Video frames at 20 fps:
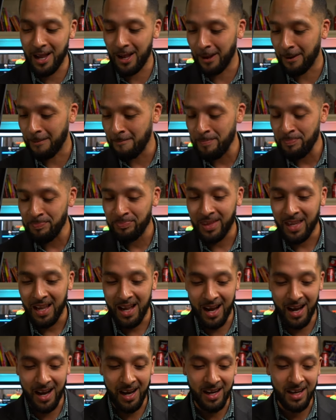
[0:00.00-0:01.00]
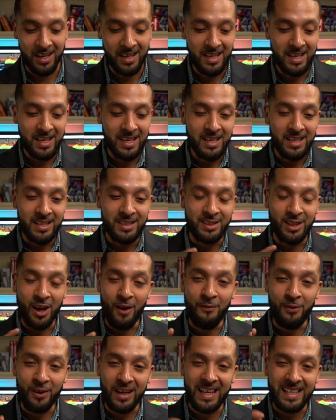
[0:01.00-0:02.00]
uh,
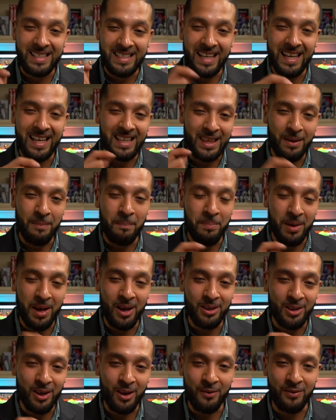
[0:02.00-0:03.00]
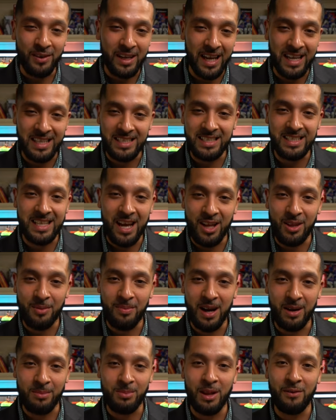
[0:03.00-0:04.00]
don't forget to hit the bell notification down the
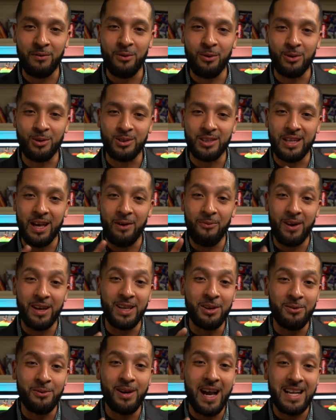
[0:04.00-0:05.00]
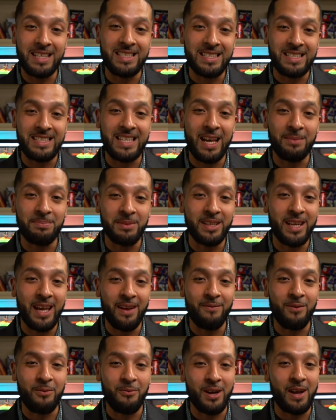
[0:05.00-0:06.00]
bottom left corner so that way you guys can stay up to
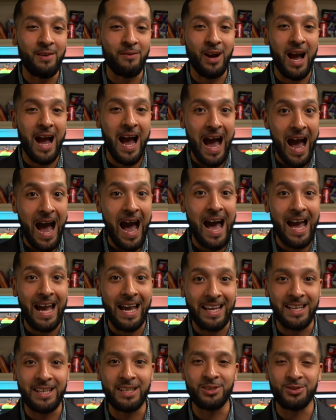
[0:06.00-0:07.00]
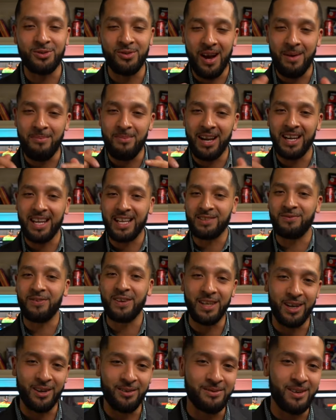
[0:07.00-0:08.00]
date for whenever I drop my next
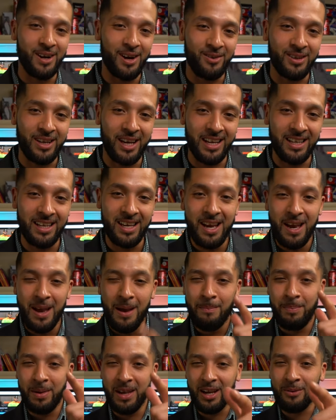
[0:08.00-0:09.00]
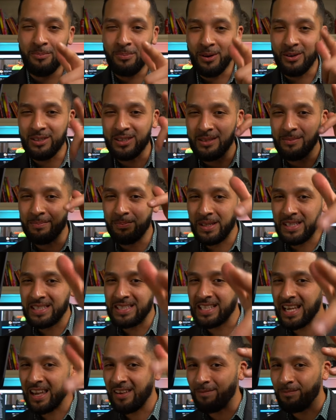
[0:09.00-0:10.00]
video, okay? Be a good person, be
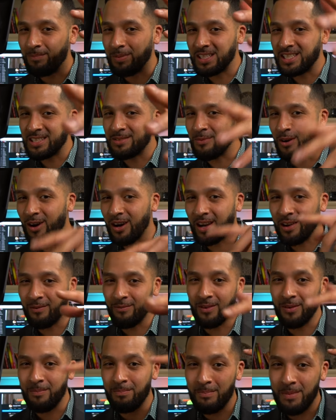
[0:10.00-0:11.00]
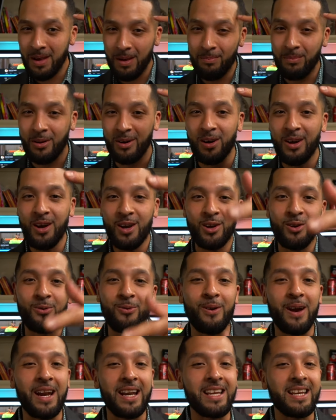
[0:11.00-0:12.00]
safe, be smart, and remember,
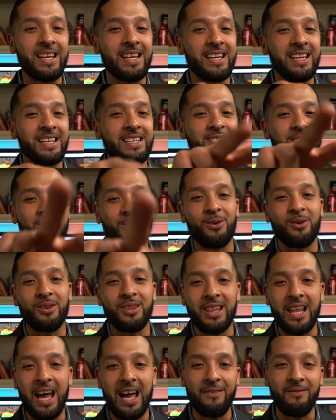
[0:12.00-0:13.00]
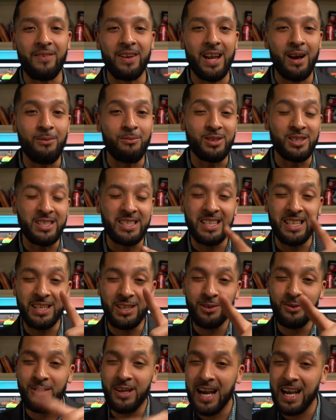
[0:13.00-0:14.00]
credit is your life, and I will see
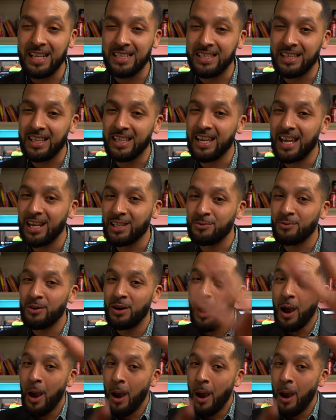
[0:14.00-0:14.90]
you guys in the next one.